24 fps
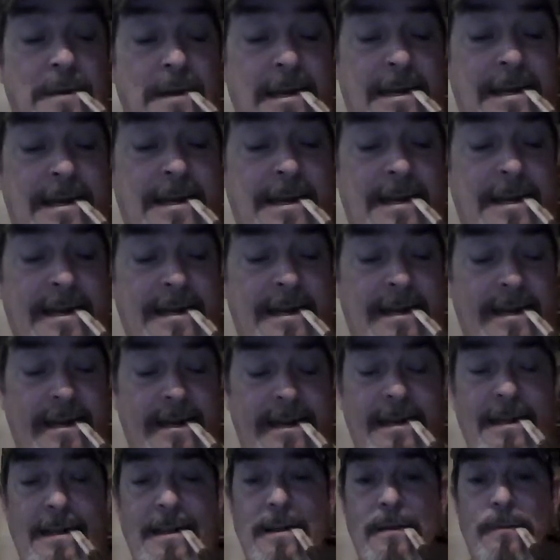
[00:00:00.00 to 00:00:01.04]
I liked
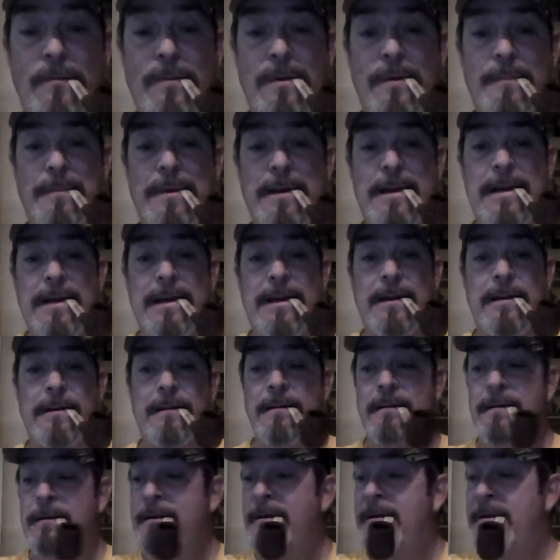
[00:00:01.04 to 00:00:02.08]
it, and then I went back
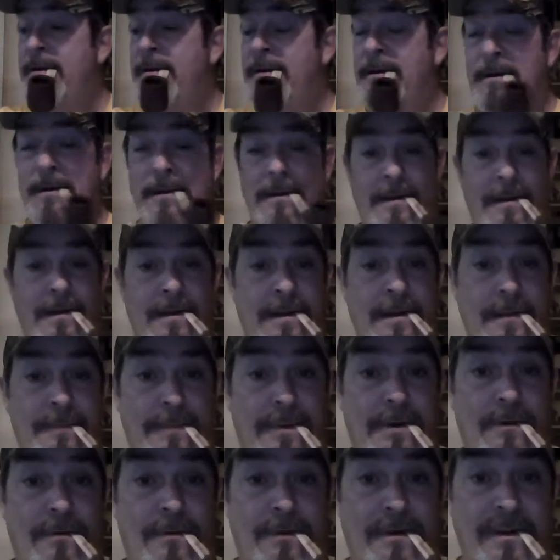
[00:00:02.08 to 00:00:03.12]

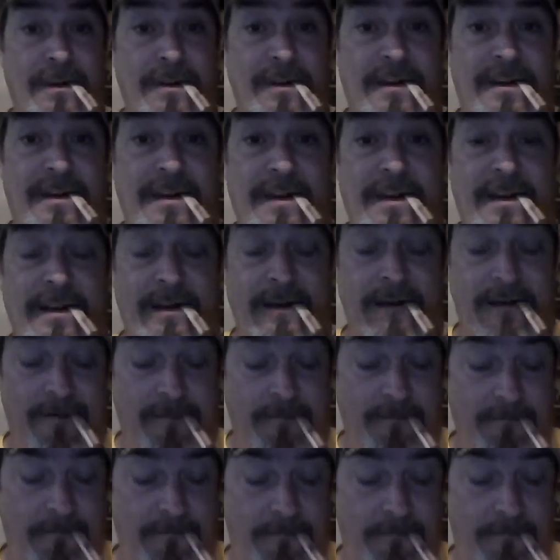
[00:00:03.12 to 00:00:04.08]
and bought another 10.